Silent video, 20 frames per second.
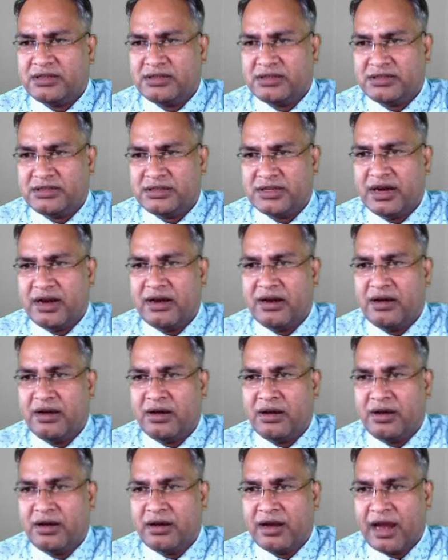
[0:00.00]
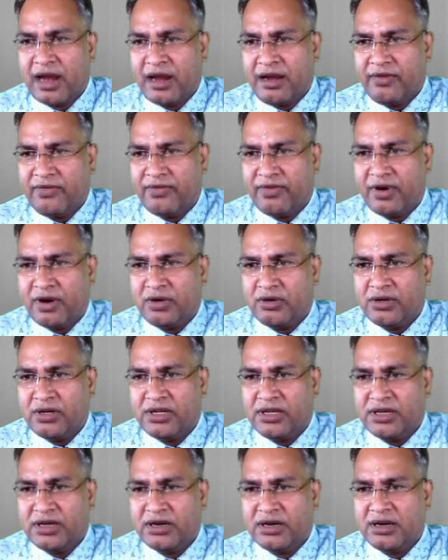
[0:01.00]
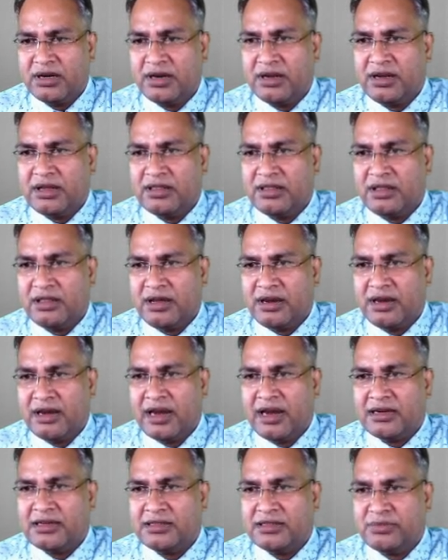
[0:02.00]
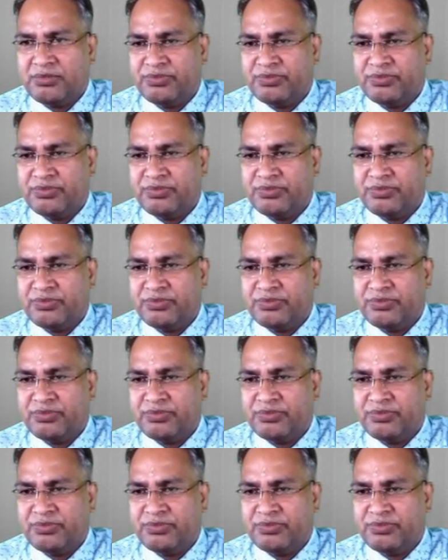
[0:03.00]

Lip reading: side, or I found here the left